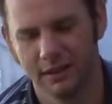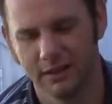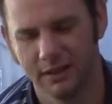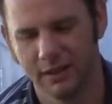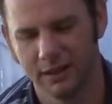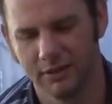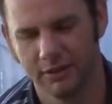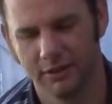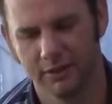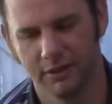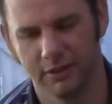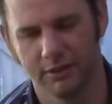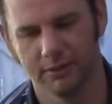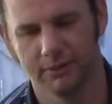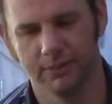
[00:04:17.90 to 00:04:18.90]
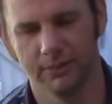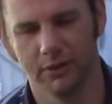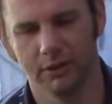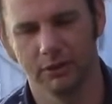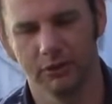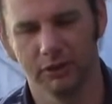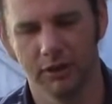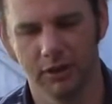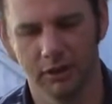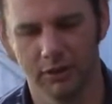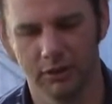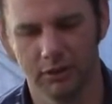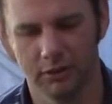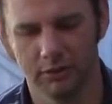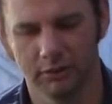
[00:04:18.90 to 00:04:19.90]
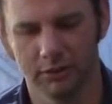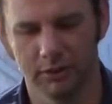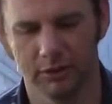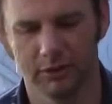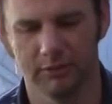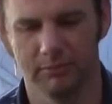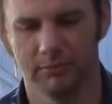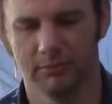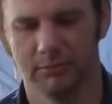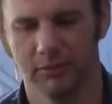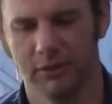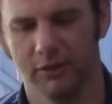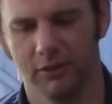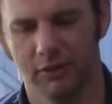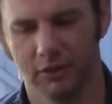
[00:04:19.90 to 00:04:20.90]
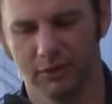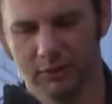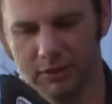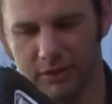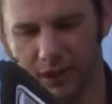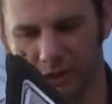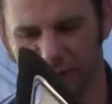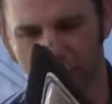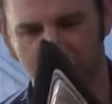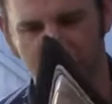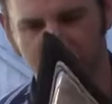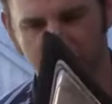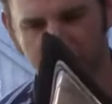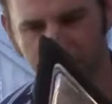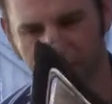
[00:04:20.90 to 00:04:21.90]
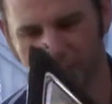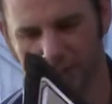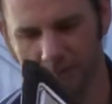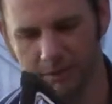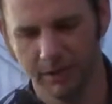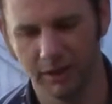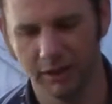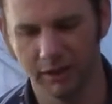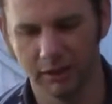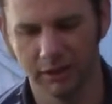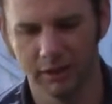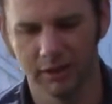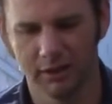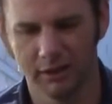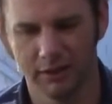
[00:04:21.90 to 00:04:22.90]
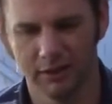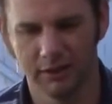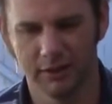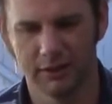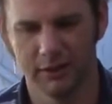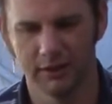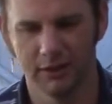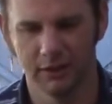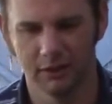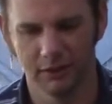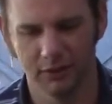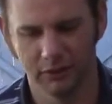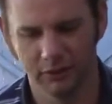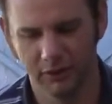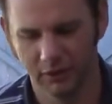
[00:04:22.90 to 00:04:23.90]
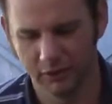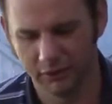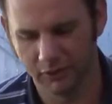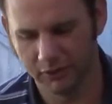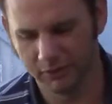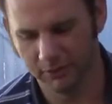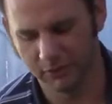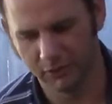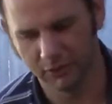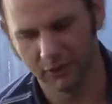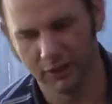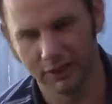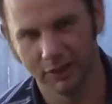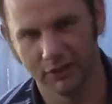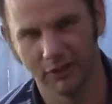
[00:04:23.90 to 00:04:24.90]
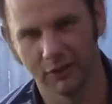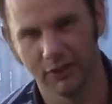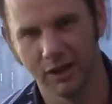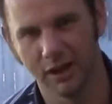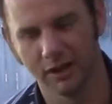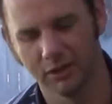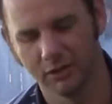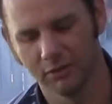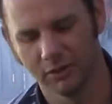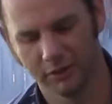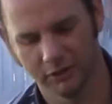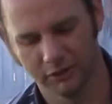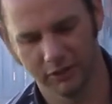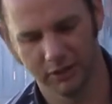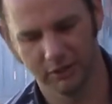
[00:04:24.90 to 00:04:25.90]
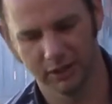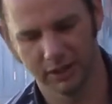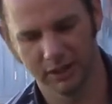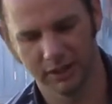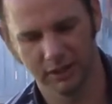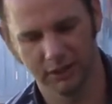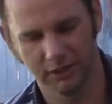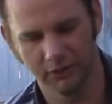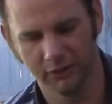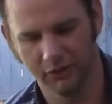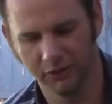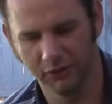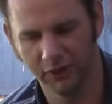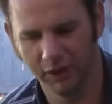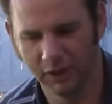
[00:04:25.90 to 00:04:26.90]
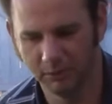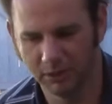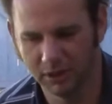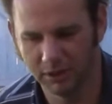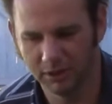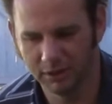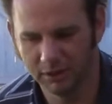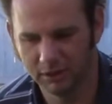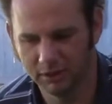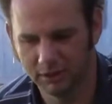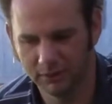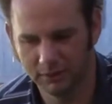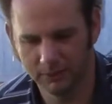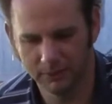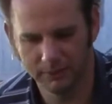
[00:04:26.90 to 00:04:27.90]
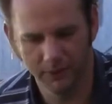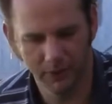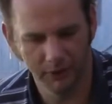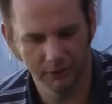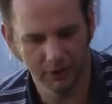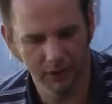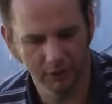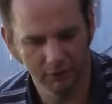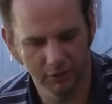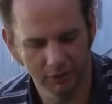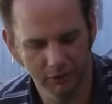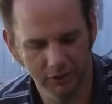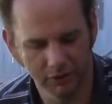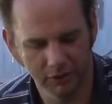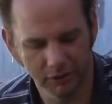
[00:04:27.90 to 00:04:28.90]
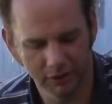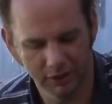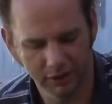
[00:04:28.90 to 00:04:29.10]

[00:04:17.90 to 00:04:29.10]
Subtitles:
now the front channel, which is also attached to the vent pane. This channel is a different size, it's narrower, so I can't use the same felt that I was using.